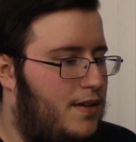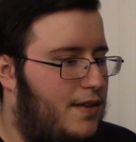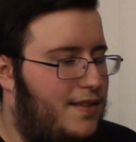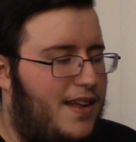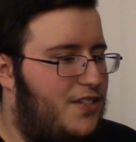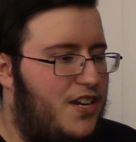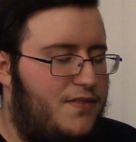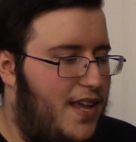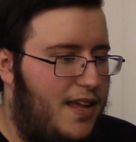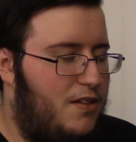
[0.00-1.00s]
It's not Jeff
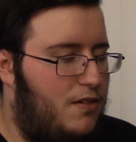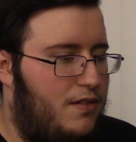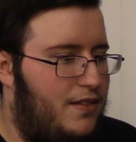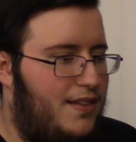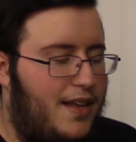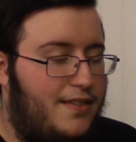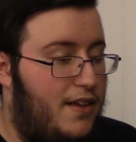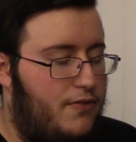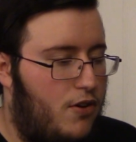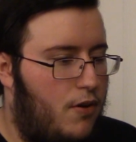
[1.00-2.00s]
Daniels, not
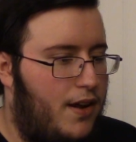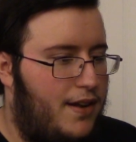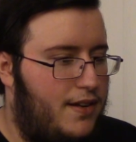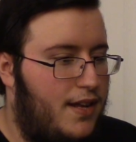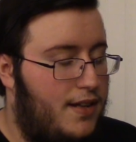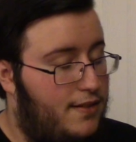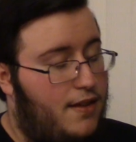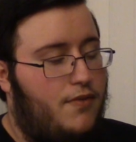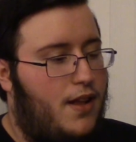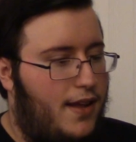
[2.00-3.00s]
Seth Rogen, it's
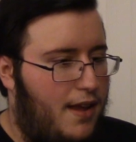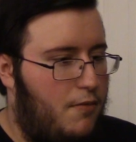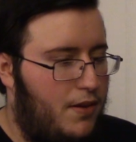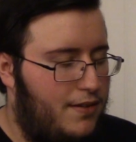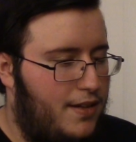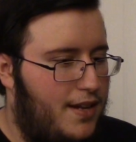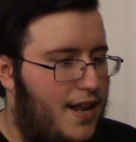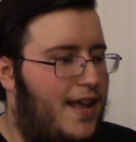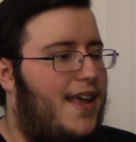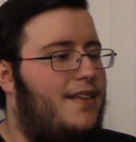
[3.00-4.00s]
definitely not Kate Winslet.
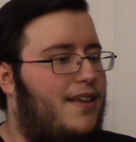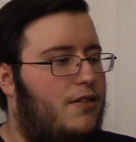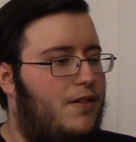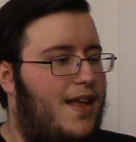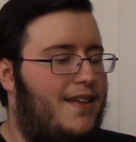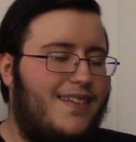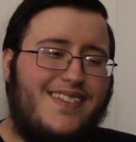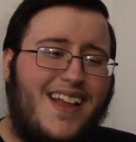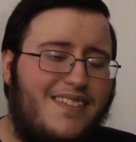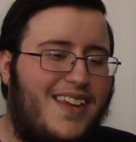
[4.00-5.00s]
I can't tell who that is. It
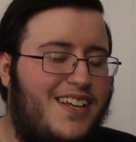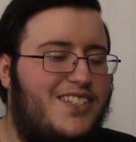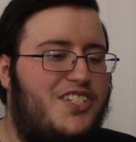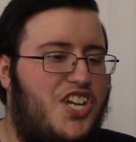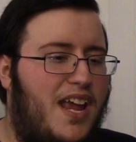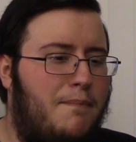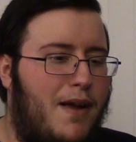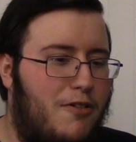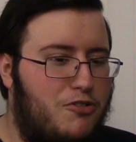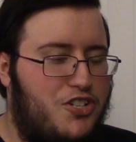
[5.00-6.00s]
sounds like Jay
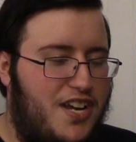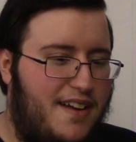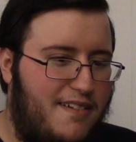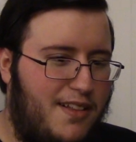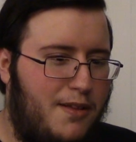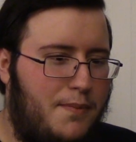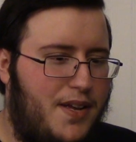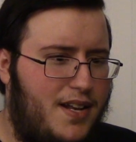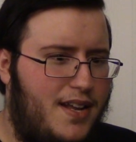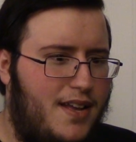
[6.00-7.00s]
Baruchel a little
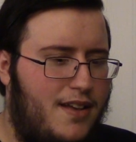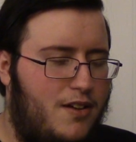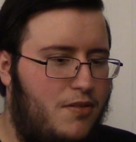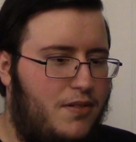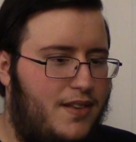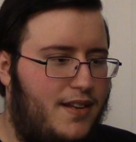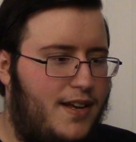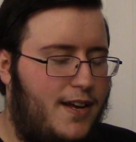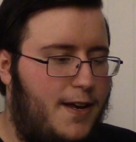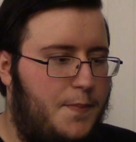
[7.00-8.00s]
bit, who was in
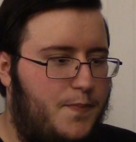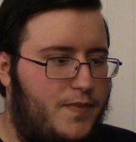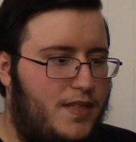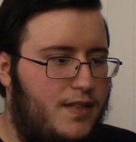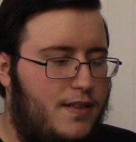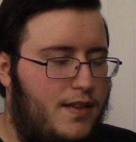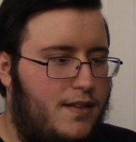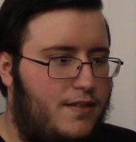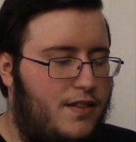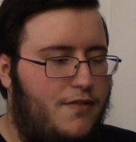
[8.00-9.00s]

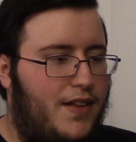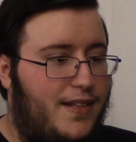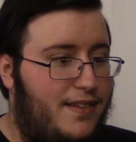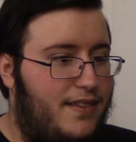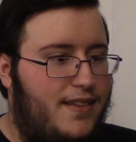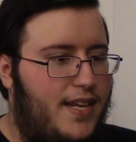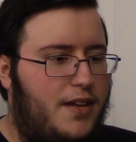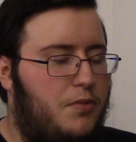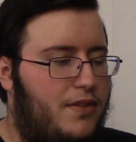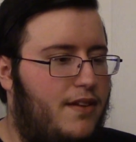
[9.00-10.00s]
stuff like This Is the
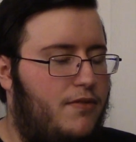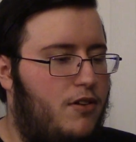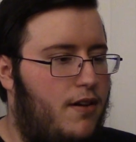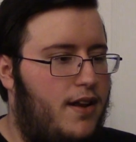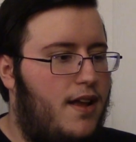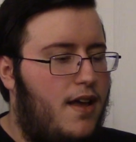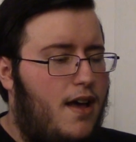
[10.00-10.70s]
End with Seth Rogen.